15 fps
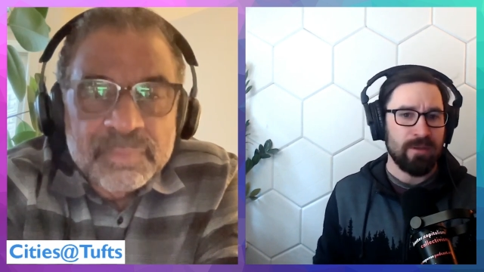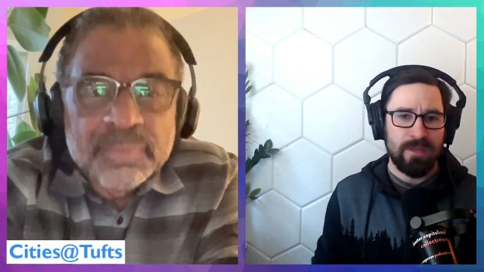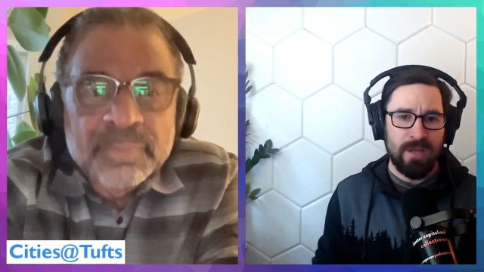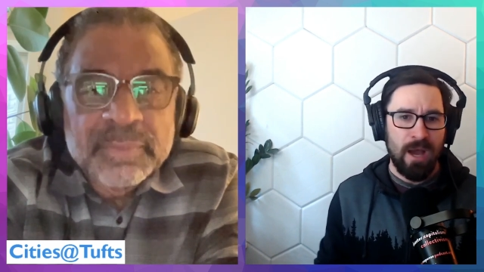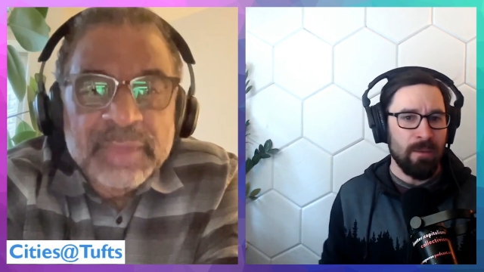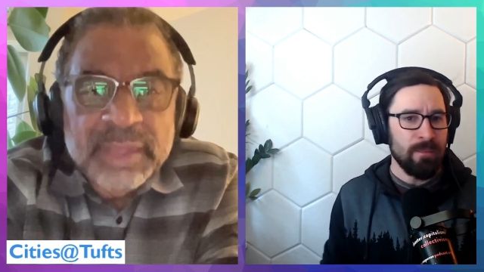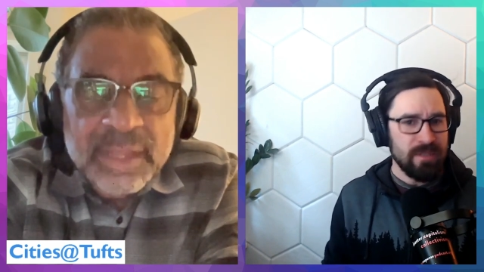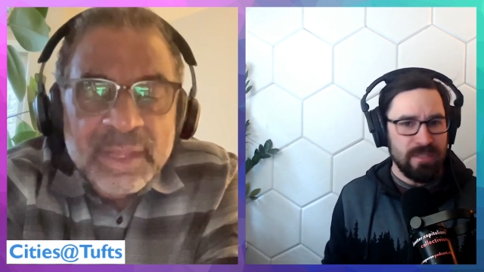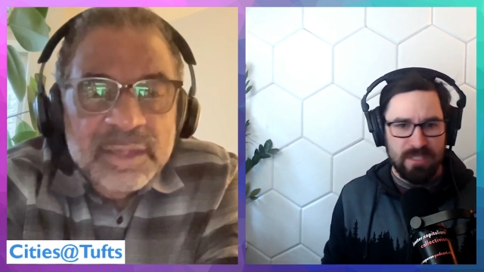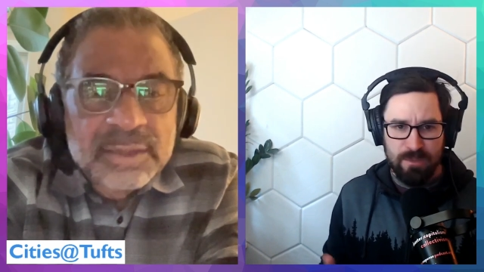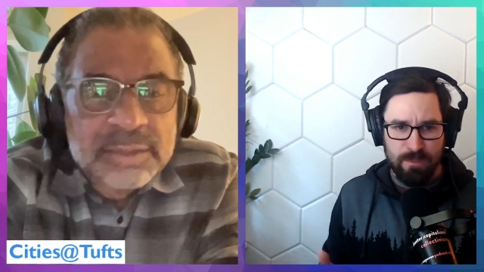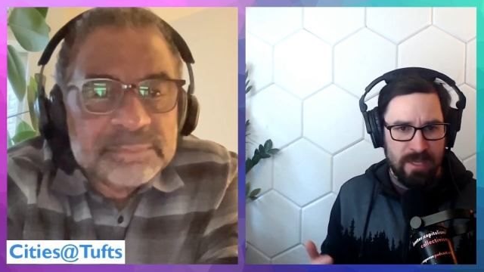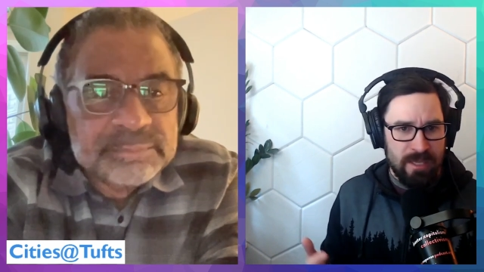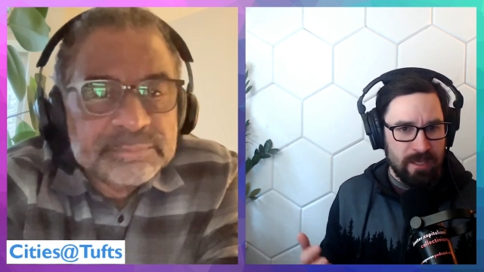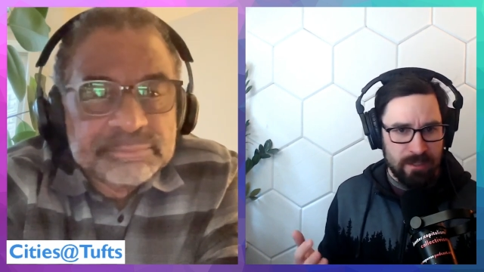Speaker 1: come and
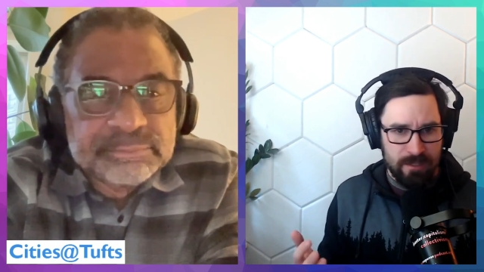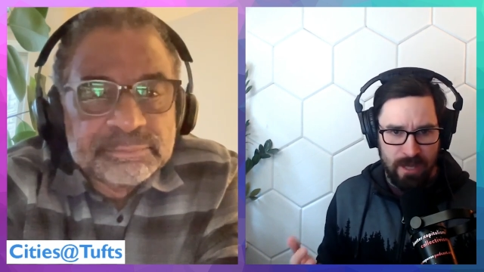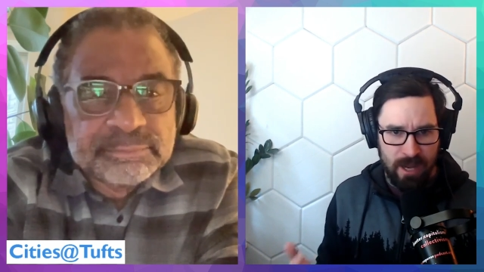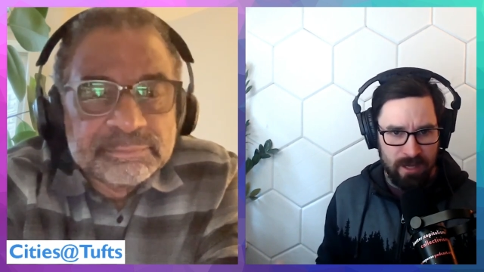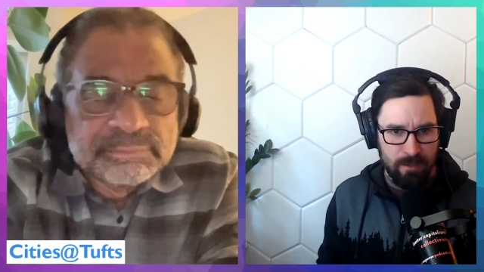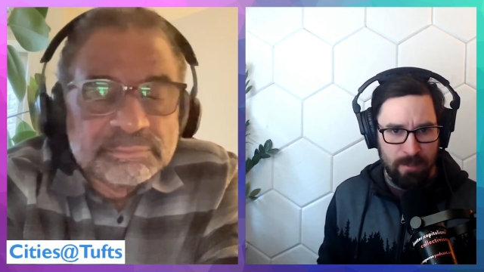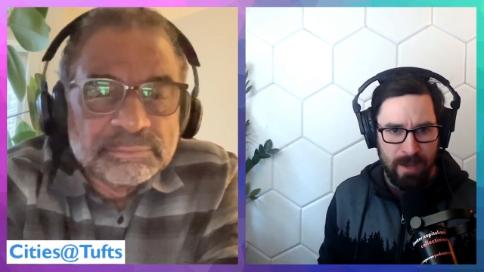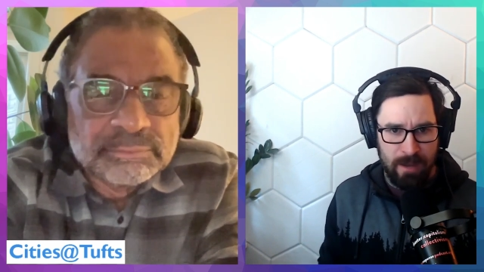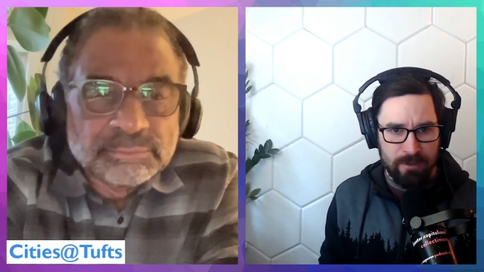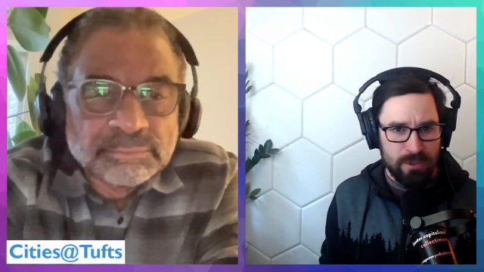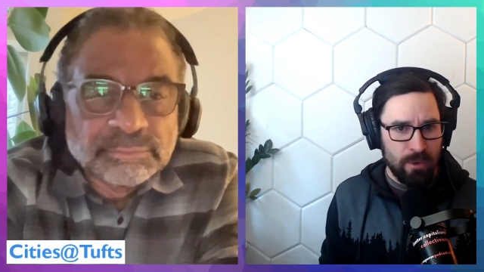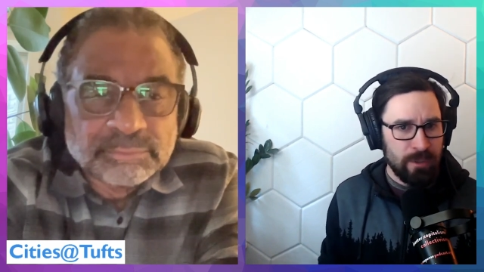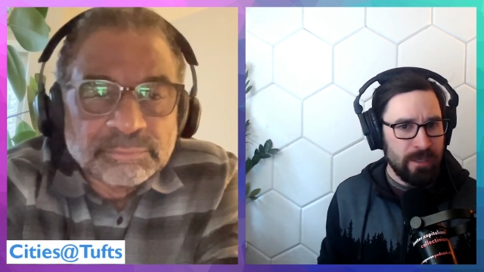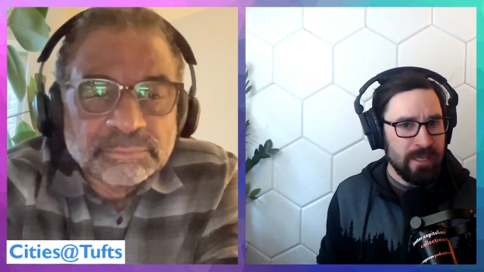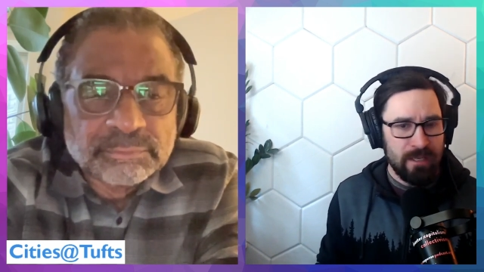speak and talk about
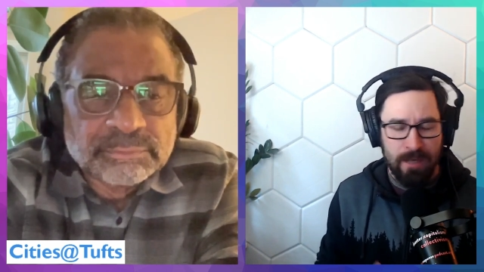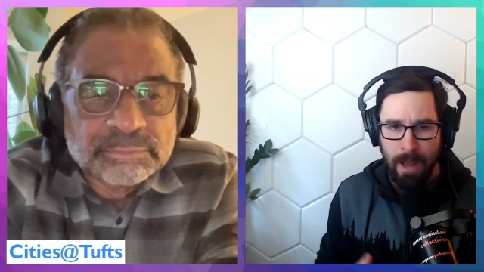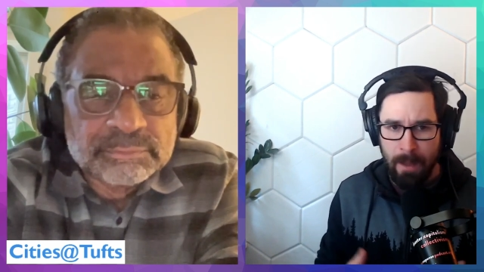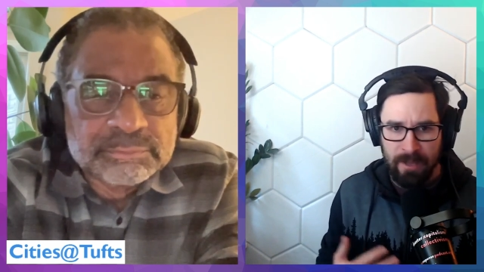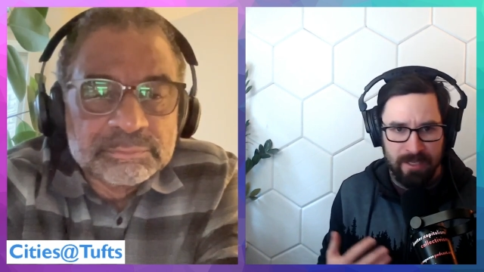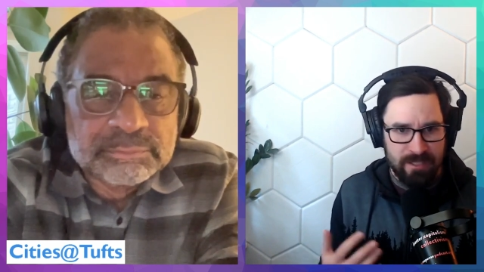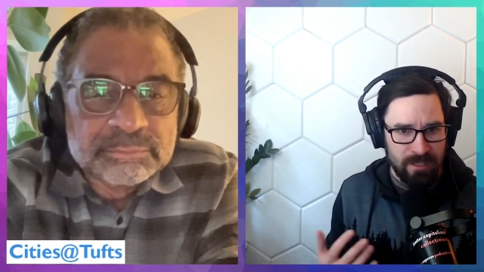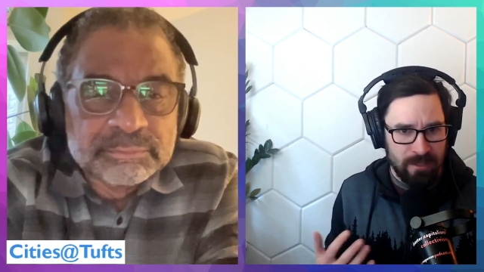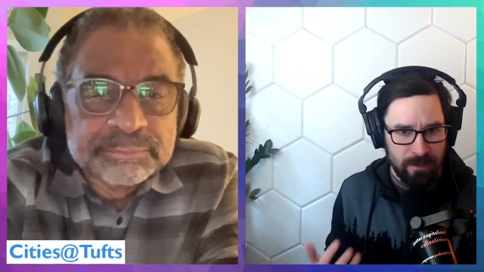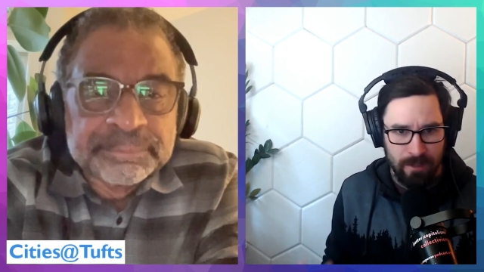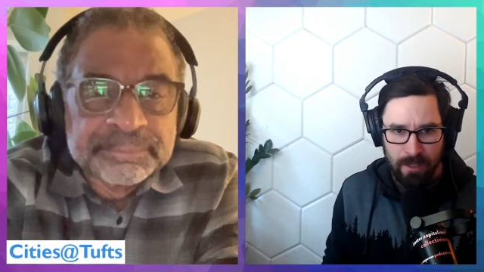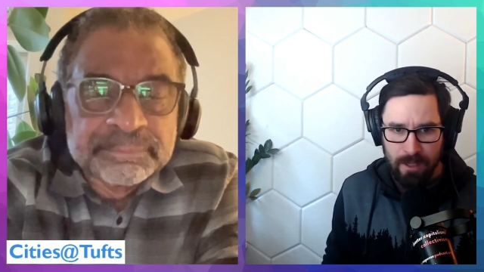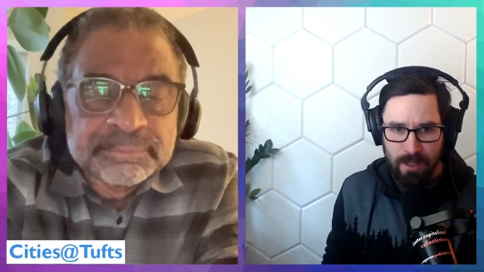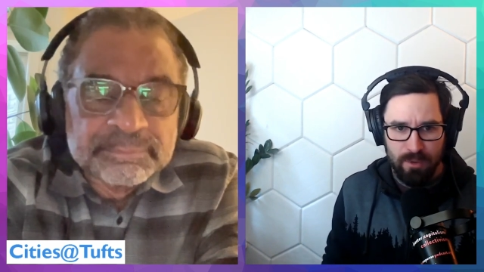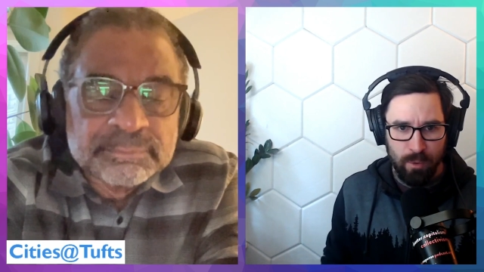donut economics and
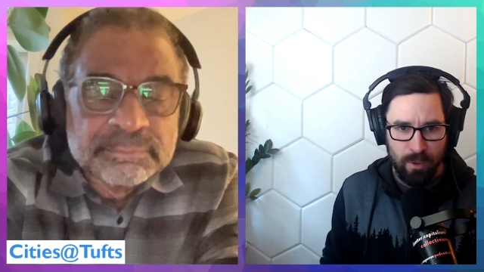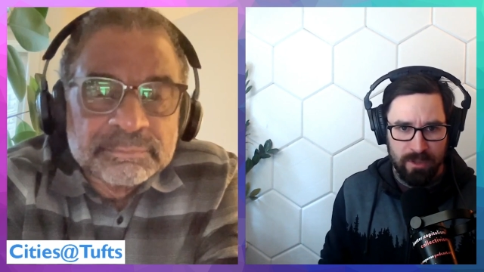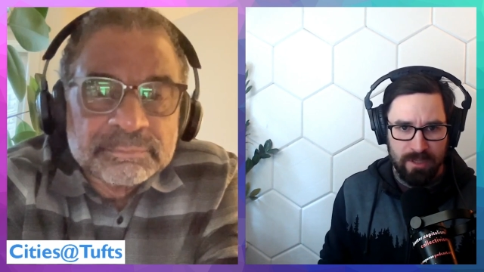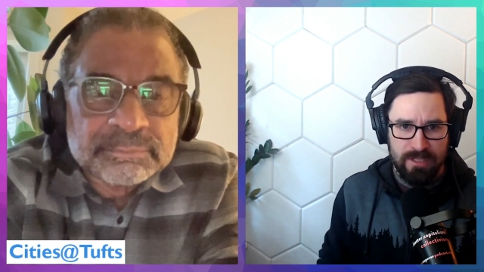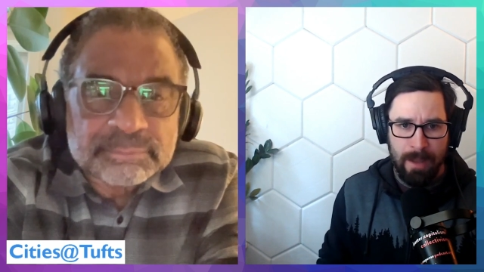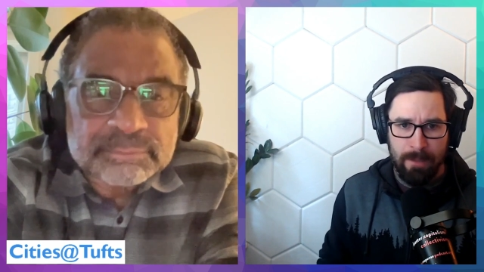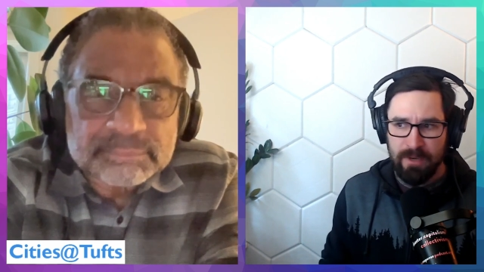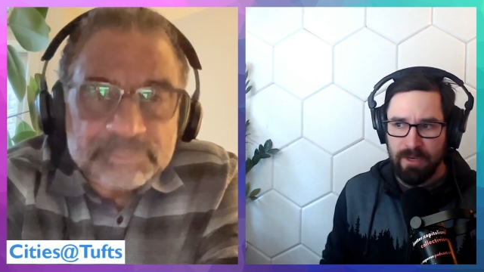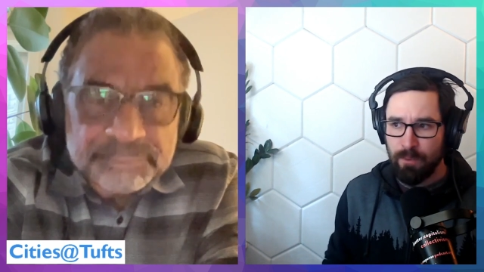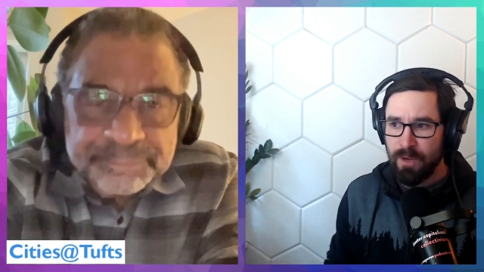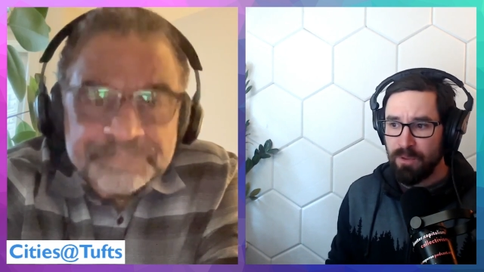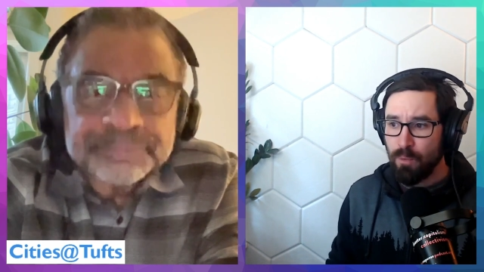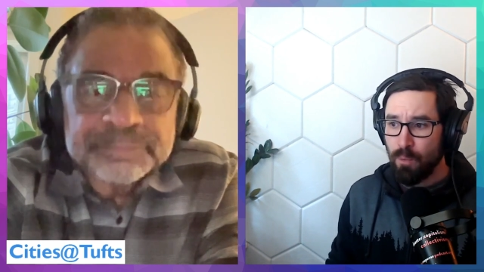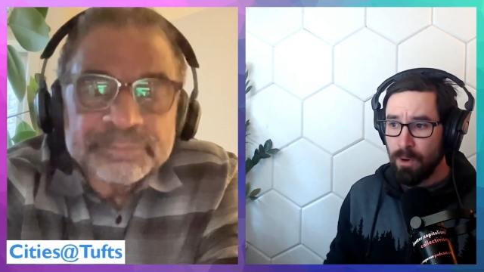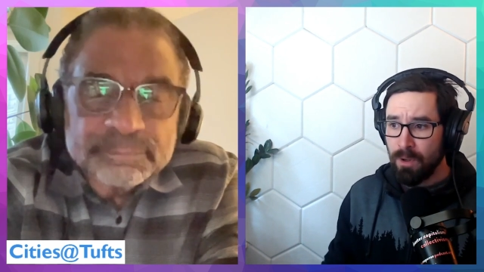the work that's happening around
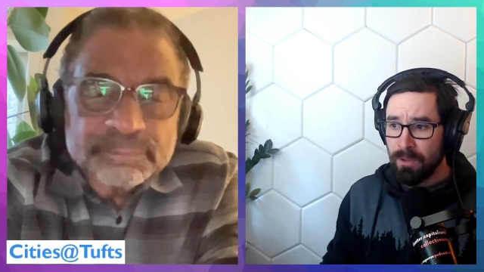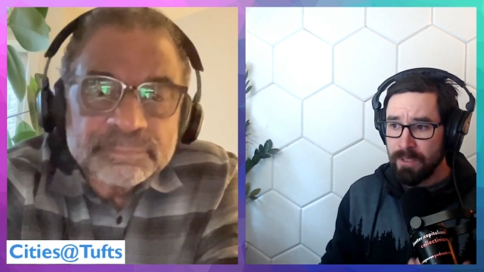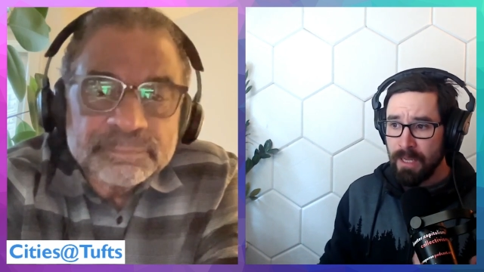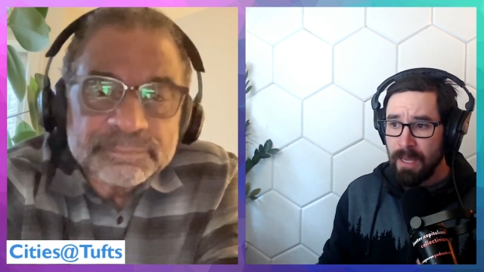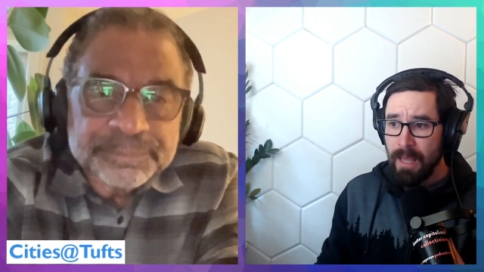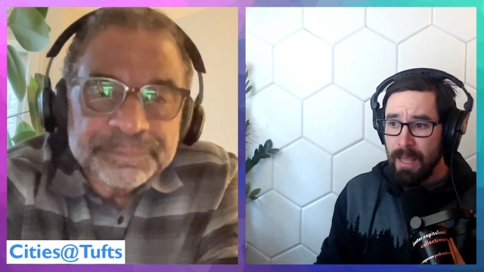the world.